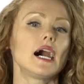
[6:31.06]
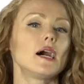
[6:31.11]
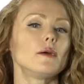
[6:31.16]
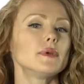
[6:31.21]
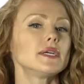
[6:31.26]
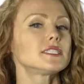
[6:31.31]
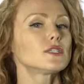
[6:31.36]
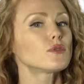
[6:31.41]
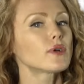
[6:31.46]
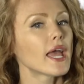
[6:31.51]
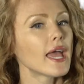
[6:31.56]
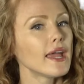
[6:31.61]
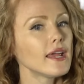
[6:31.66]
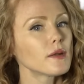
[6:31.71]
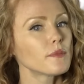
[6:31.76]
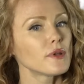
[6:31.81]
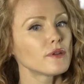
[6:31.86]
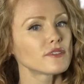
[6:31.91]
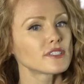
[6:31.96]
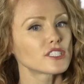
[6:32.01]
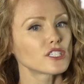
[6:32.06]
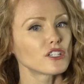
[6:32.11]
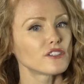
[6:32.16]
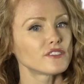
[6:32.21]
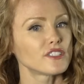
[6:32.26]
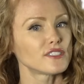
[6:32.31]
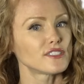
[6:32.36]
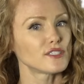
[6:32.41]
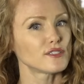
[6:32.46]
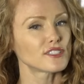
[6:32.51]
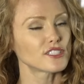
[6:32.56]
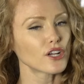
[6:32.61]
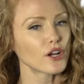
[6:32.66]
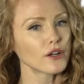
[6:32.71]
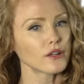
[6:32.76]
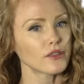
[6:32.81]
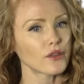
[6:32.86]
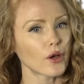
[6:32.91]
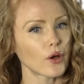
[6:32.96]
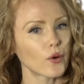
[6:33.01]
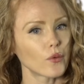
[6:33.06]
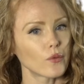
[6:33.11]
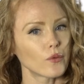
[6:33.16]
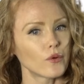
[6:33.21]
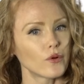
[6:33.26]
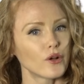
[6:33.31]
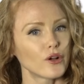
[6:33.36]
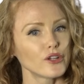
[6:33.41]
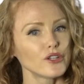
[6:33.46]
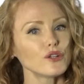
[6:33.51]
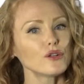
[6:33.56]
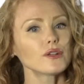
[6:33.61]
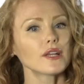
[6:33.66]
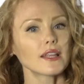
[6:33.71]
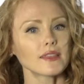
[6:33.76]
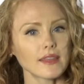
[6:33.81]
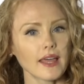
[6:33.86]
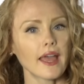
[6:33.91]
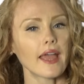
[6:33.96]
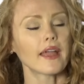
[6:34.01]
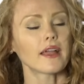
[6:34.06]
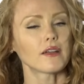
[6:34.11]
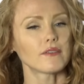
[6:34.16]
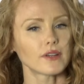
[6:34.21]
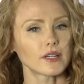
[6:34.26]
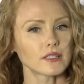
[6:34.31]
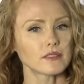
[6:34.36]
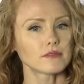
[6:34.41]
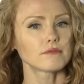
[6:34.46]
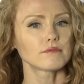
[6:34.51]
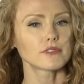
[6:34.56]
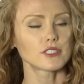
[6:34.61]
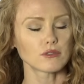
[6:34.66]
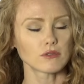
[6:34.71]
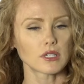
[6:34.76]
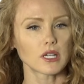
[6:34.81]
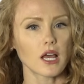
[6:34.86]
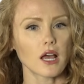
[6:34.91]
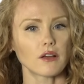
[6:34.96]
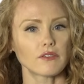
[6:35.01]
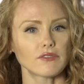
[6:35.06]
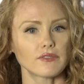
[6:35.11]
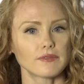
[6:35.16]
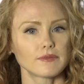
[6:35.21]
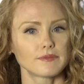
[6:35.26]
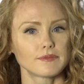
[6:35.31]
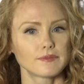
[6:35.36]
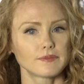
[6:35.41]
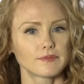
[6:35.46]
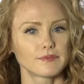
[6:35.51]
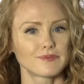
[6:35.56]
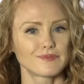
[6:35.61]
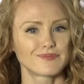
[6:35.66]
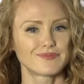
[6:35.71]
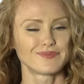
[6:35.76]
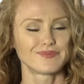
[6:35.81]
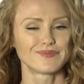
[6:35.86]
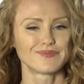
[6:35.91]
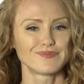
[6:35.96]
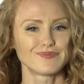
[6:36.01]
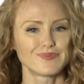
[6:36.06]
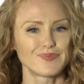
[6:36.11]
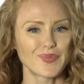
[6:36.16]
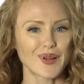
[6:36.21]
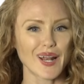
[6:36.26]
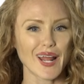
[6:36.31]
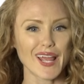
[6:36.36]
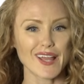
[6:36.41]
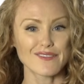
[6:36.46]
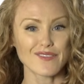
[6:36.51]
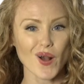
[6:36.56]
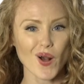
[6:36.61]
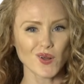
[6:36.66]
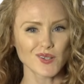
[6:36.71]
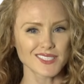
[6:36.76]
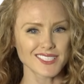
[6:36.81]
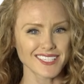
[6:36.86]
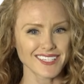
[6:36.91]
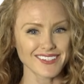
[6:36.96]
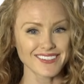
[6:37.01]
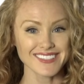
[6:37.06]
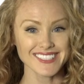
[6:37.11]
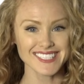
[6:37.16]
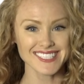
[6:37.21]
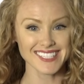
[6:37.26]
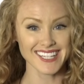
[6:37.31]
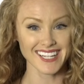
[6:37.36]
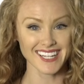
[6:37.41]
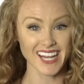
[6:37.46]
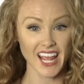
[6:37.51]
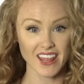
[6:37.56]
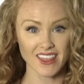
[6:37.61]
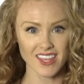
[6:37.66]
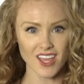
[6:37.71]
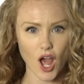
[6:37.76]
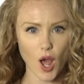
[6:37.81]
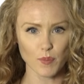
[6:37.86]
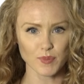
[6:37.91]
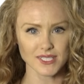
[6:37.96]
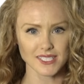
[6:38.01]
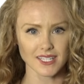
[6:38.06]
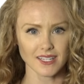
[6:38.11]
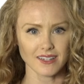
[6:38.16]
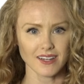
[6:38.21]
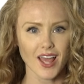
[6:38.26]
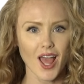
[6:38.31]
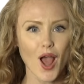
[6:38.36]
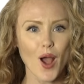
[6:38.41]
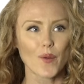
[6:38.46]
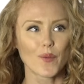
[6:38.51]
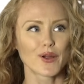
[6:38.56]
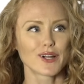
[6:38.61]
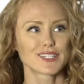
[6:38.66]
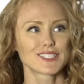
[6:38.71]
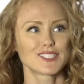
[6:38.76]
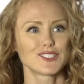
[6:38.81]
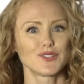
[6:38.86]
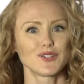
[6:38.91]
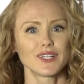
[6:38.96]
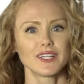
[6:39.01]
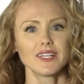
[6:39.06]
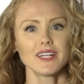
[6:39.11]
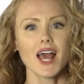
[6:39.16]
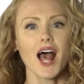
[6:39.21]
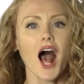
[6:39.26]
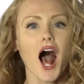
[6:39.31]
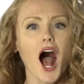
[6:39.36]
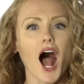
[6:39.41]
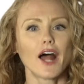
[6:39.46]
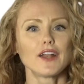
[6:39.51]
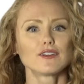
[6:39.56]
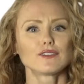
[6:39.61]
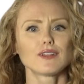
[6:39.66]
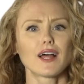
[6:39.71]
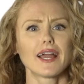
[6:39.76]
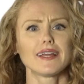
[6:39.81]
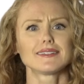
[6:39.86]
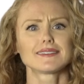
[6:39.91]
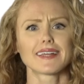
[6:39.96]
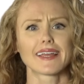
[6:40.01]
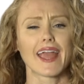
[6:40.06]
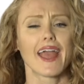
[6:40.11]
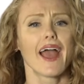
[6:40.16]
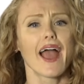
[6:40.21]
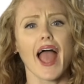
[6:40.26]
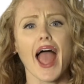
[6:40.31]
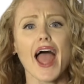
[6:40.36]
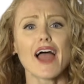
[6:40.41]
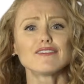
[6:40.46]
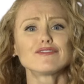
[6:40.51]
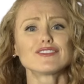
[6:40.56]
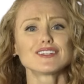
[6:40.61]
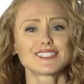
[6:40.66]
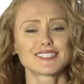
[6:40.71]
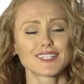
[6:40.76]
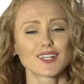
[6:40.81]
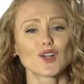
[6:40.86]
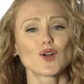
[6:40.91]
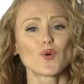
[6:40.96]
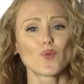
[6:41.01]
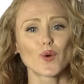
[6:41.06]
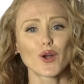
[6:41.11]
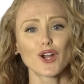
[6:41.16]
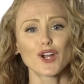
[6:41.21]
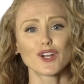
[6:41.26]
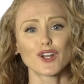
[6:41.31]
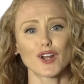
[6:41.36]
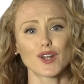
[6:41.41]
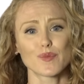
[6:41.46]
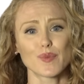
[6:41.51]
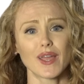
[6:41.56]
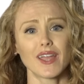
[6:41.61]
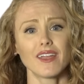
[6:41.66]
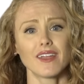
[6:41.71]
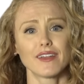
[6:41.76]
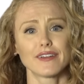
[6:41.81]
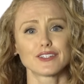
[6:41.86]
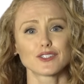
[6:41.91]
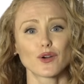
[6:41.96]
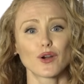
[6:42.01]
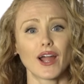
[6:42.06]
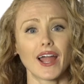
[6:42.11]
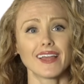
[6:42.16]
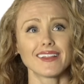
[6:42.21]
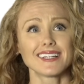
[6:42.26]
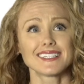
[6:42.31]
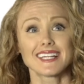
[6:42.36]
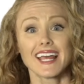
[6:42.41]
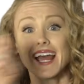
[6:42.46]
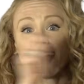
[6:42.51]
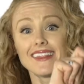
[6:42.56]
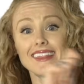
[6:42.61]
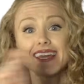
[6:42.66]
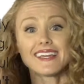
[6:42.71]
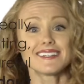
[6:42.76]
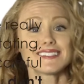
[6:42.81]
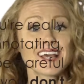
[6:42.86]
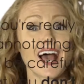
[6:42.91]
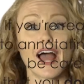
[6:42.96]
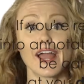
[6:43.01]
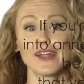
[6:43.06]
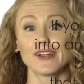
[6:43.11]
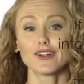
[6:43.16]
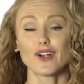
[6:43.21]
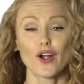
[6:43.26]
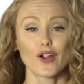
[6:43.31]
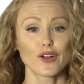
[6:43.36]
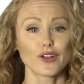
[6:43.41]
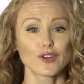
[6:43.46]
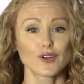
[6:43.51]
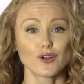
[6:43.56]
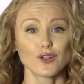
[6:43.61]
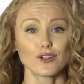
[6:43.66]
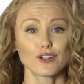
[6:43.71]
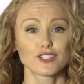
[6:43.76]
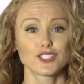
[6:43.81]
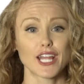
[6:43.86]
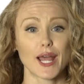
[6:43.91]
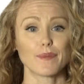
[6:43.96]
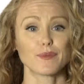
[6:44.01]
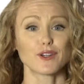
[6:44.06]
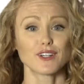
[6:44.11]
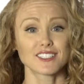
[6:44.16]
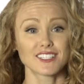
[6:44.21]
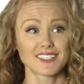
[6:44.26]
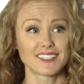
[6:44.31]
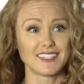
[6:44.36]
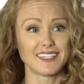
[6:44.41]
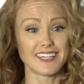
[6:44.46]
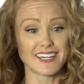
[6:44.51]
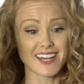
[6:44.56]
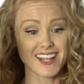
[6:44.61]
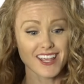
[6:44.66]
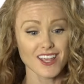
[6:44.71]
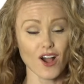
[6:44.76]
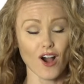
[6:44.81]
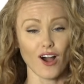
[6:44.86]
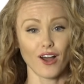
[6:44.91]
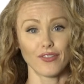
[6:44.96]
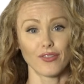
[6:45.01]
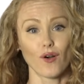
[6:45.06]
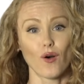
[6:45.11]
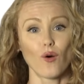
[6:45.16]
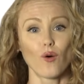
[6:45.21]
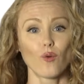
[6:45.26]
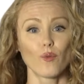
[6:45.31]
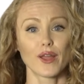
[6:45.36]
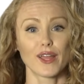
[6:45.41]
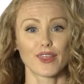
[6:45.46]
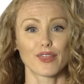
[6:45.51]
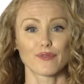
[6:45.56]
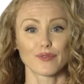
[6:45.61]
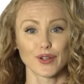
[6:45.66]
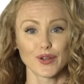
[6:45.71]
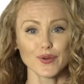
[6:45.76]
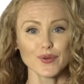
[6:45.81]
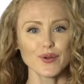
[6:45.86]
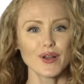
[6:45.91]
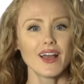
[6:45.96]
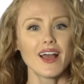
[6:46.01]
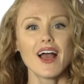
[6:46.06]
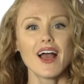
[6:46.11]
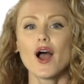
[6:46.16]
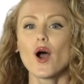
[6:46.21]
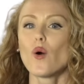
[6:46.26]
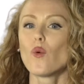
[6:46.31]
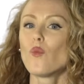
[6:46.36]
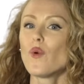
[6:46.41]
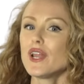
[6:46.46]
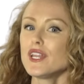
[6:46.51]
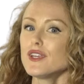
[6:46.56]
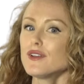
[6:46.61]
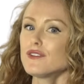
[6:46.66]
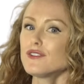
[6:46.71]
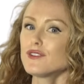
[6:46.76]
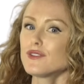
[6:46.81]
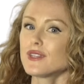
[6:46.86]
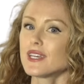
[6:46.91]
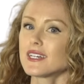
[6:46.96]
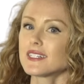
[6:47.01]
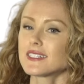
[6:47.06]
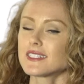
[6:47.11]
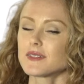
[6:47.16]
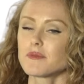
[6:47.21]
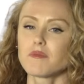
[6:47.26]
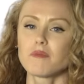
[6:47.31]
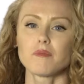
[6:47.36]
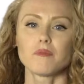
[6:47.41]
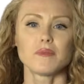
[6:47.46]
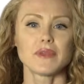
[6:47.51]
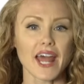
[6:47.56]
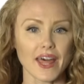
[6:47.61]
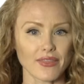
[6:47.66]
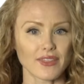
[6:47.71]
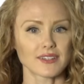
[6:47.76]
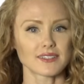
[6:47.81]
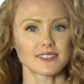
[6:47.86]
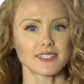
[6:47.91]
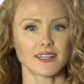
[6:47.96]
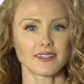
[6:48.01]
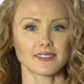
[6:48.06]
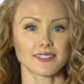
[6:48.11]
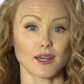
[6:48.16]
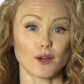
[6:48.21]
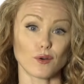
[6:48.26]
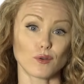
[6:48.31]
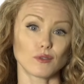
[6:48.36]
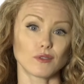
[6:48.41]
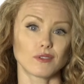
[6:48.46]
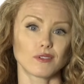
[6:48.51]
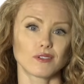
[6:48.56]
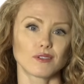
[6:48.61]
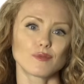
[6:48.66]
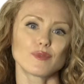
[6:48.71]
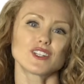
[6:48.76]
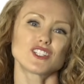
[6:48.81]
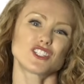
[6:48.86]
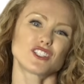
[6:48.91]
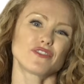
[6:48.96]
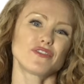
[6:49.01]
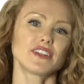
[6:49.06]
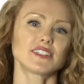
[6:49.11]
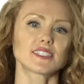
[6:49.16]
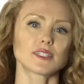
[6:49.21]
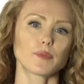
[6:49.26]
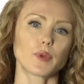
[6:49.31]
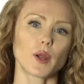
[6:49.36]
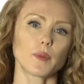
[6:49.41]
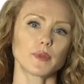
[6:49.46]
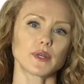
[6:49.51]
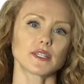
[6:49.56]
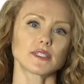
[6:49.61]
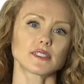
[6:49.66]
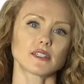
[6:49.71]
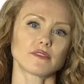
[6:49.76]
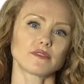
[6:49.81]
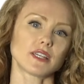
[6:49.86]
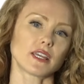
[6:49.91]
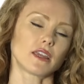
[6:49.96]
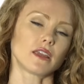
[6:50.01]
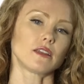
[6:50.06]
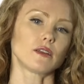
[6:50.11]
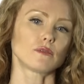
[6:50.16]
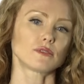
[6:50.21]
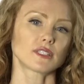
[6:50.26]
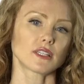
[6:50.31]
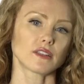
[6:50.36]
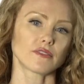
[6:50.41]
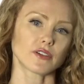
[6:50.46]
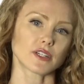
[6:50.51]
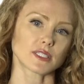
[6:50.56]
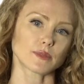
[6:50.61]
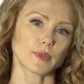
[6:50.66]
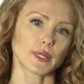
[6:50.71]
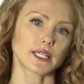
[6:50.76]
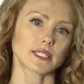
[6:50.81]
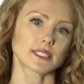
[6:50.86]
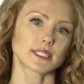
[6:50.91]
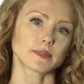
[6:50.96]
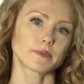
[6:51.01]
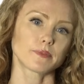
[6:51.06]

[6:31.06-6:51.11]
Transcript: It's okay to be reserved as you start though. You'll get the hang of it soon enough. But I have also seen the opposite, where a student underlines like every single word on a page or highlights the entire article or chapter as just neon the whole way through. When you do this, nothing stands out, which defeats the purpose of taking notes in the first place.